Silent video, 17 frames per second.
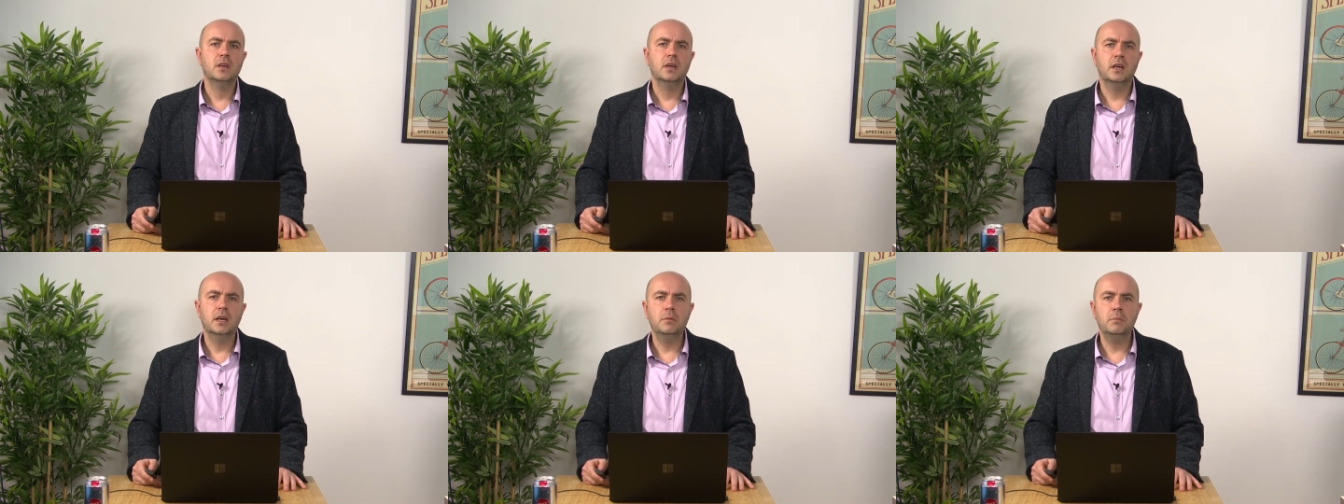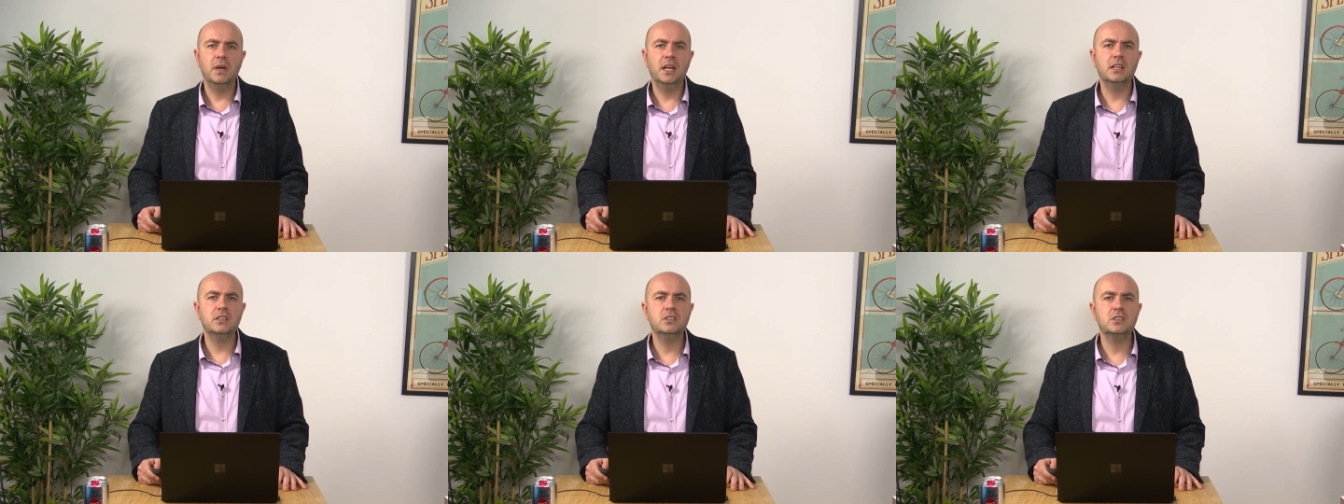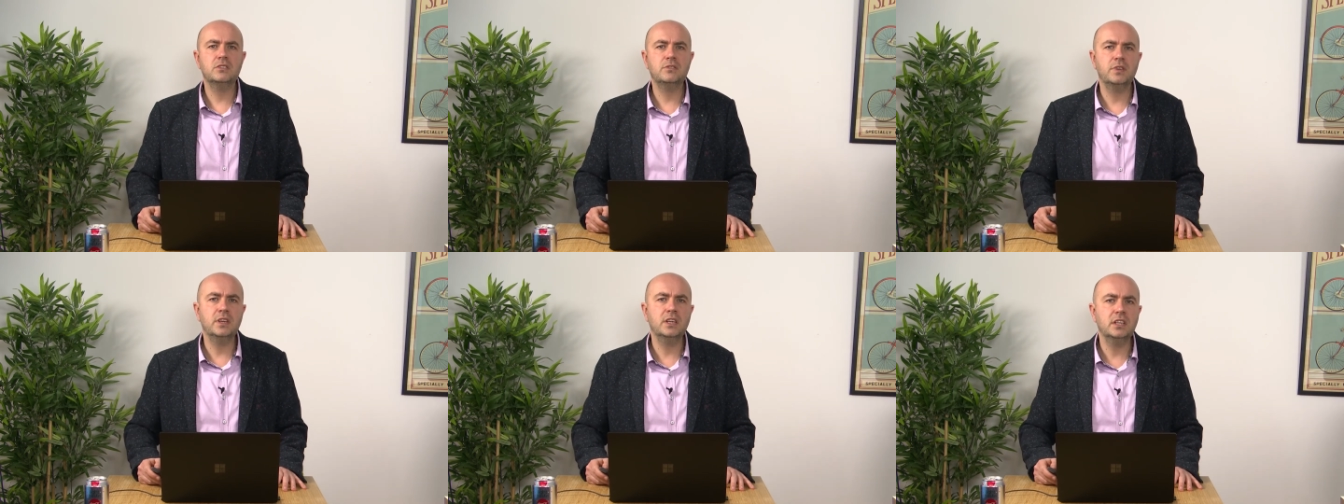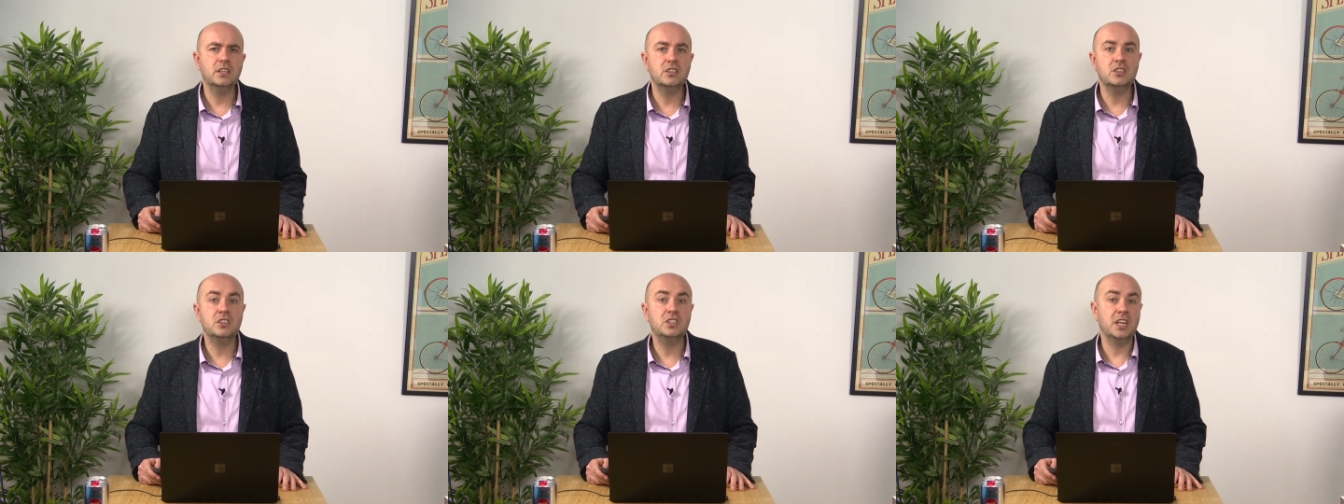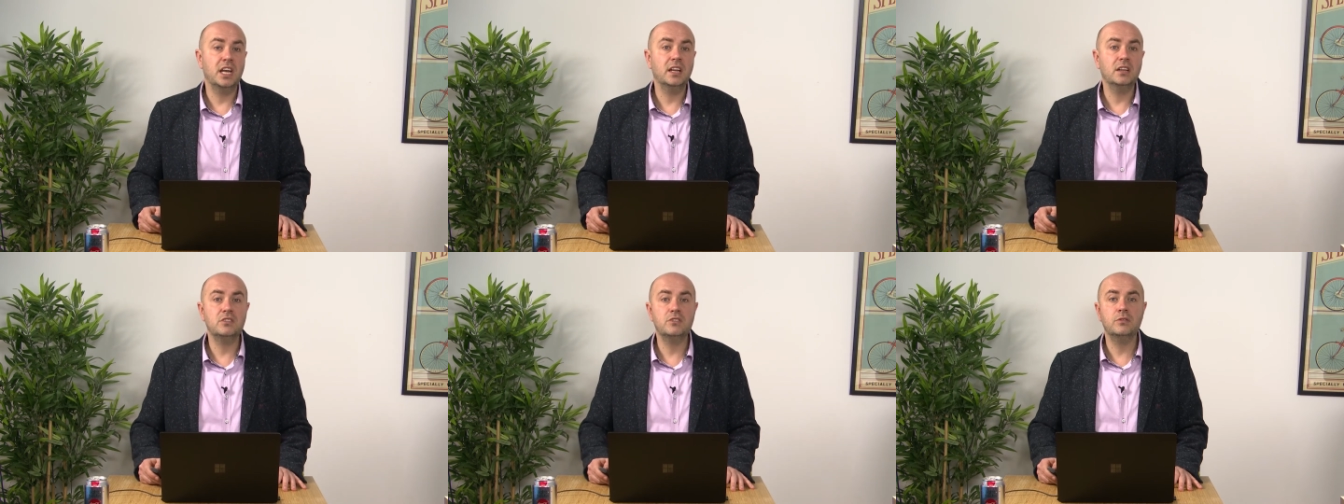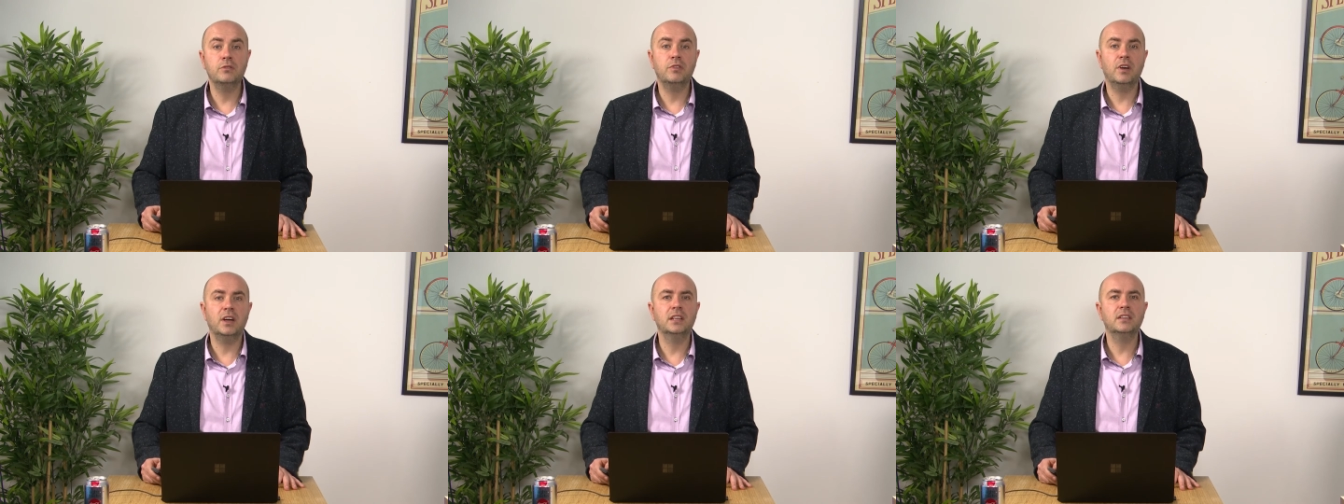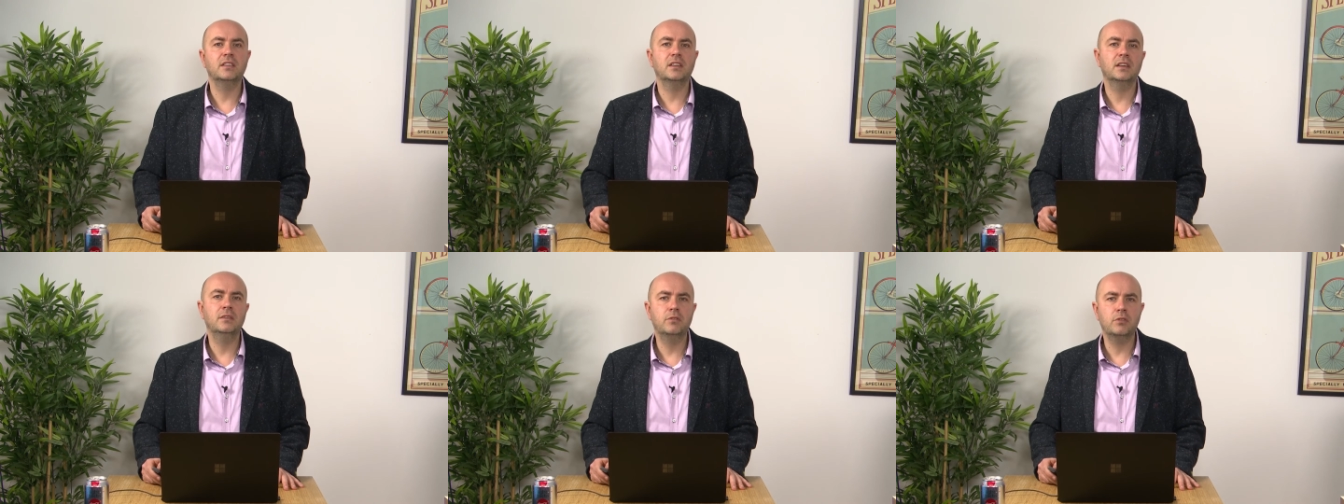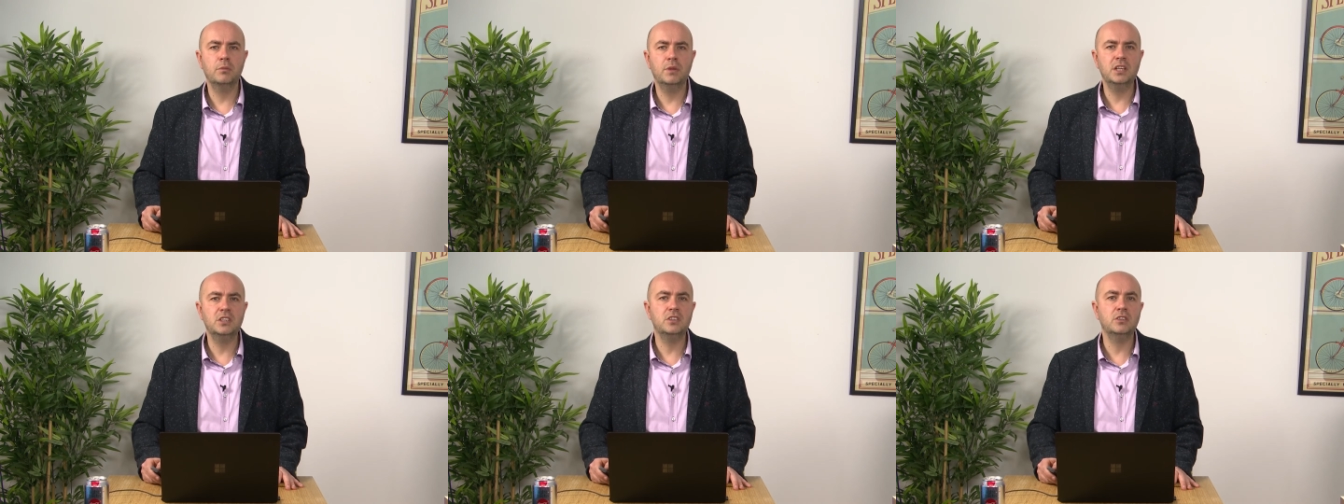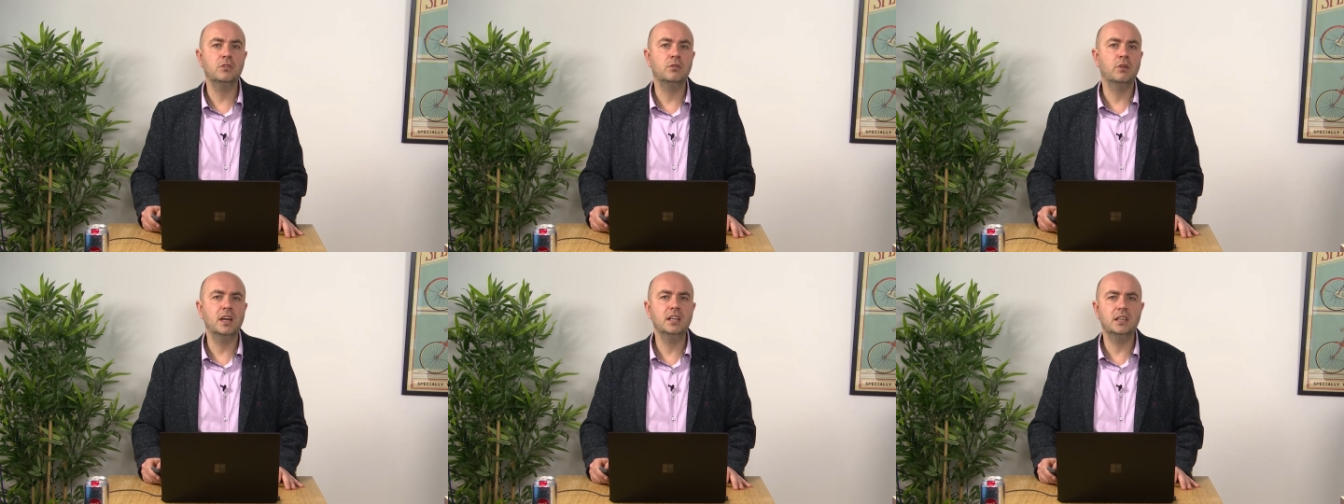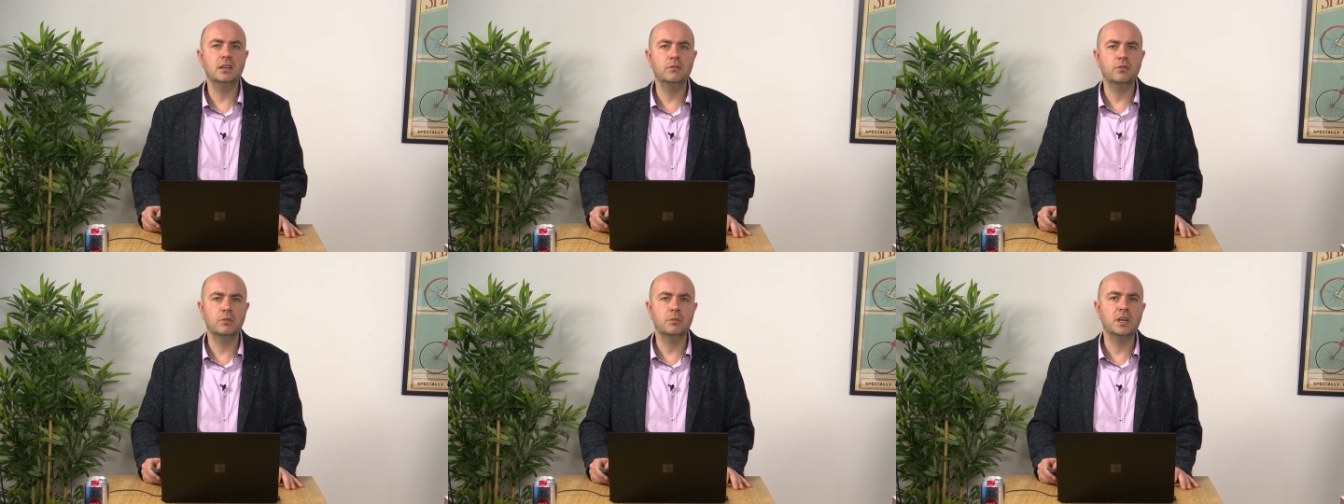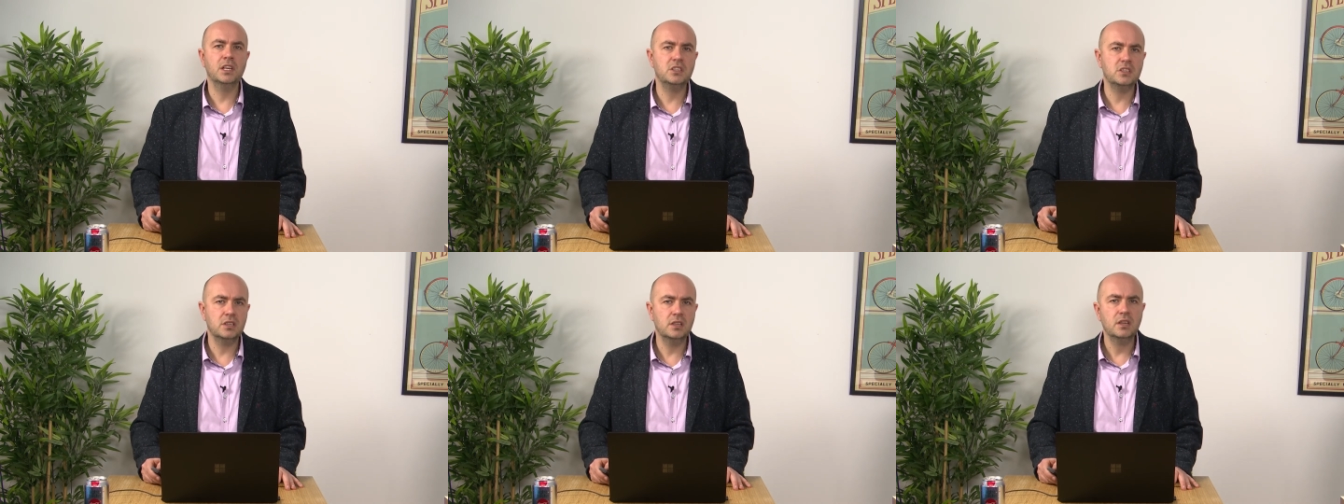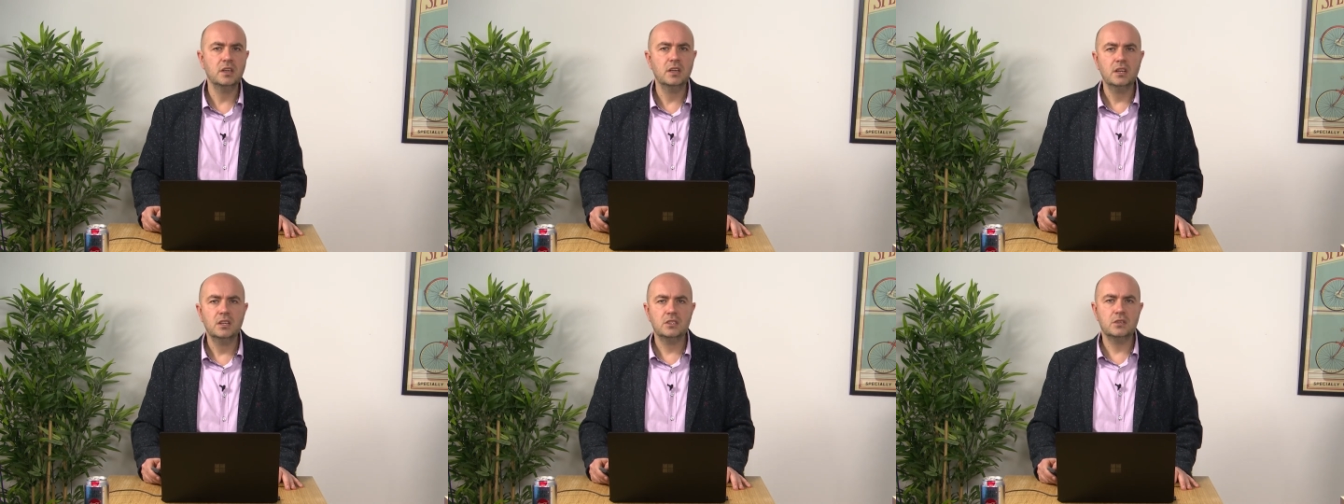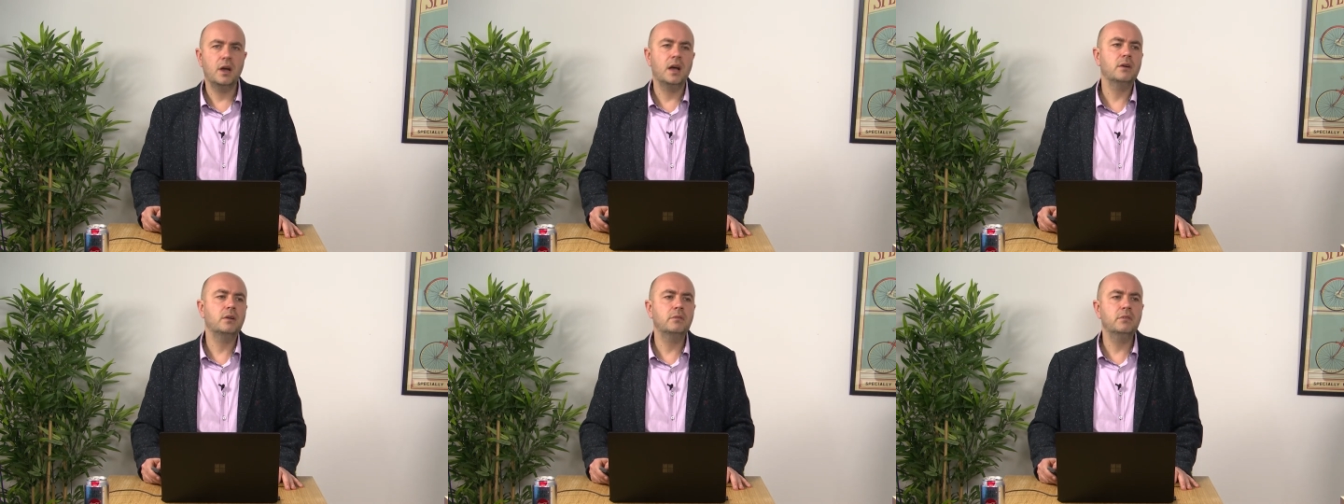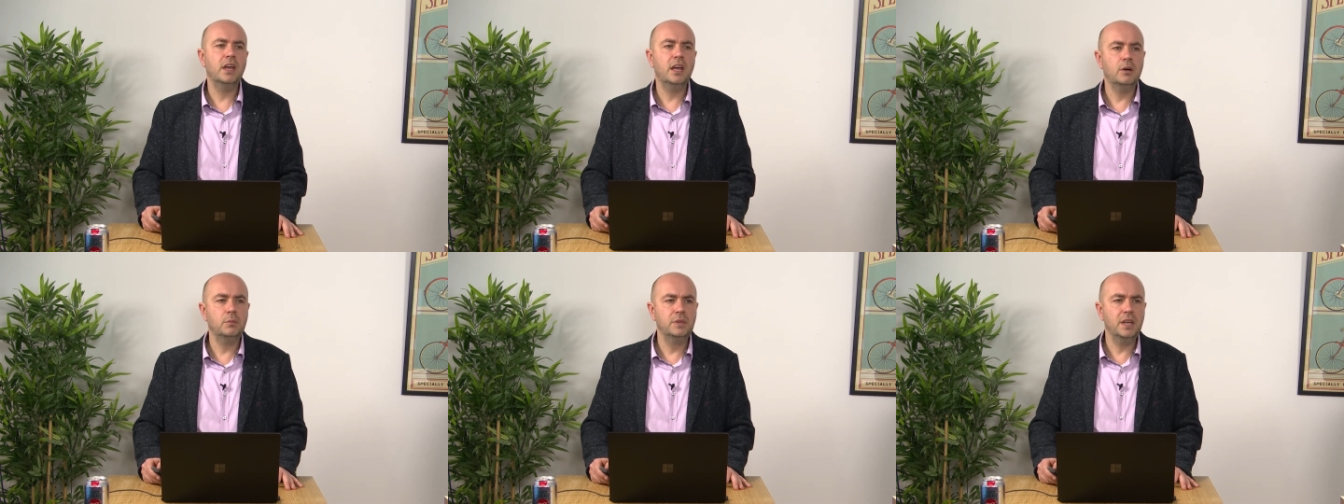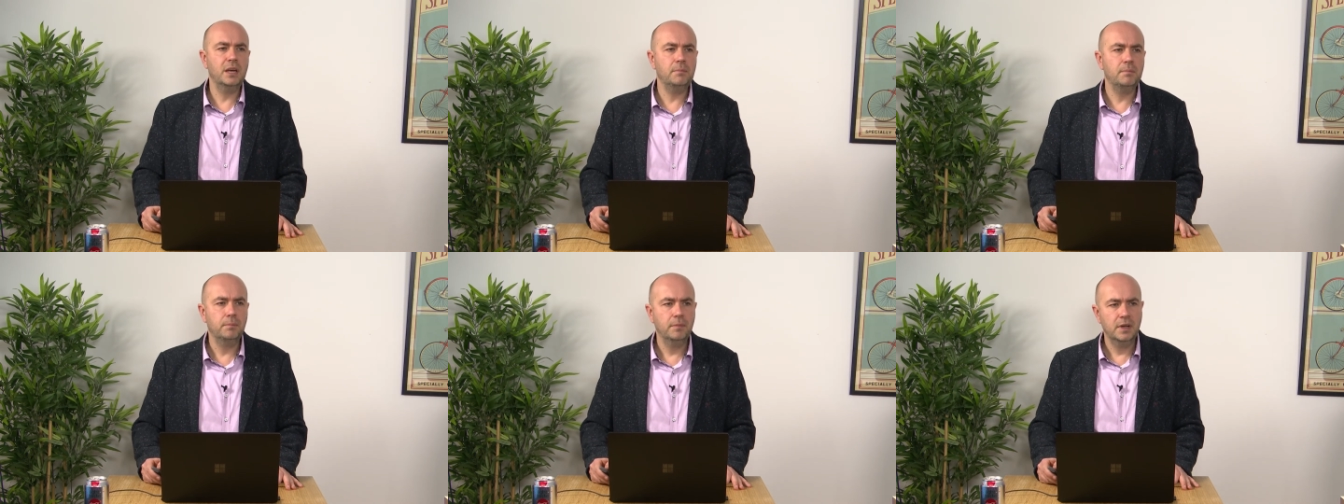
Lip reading: Managers think it's a challenge to find information, the right information. So how can we help them?